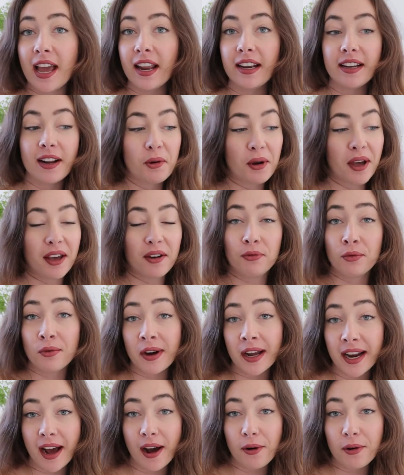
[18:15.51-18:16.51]
and now I have
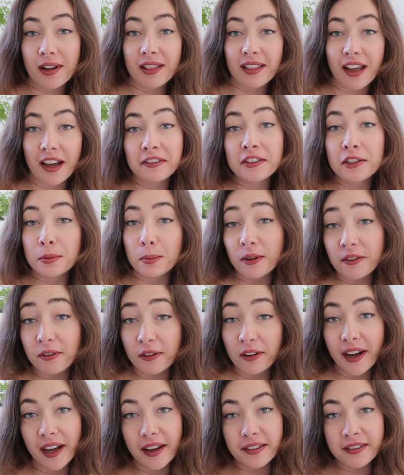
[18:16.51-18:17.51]
1 hour left
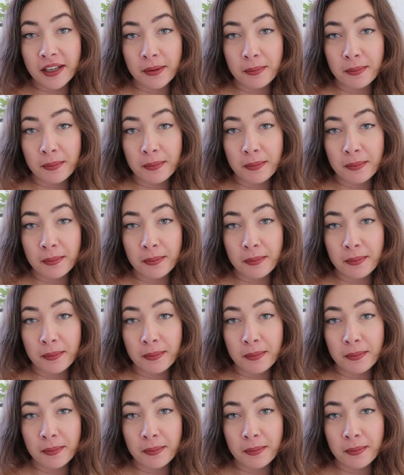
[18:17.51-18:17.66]
before I have